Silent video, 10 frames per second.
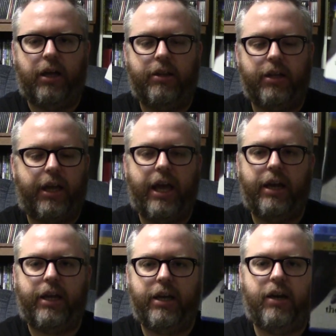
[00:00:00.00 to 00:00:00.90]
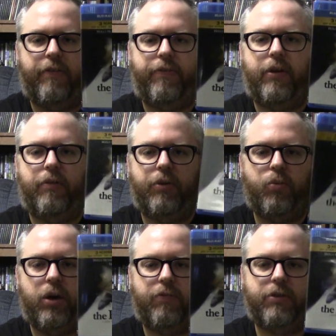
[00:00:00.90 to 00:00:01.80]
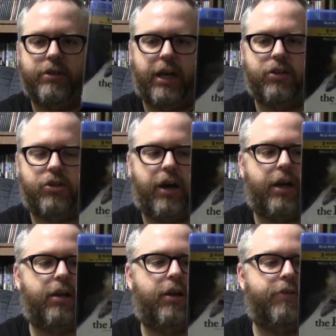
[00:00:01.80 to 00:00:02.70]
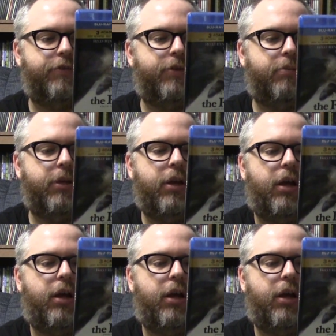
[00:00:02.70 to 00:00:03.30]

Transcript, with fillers: I think I can't get enough of the wonderful soundtrack of this film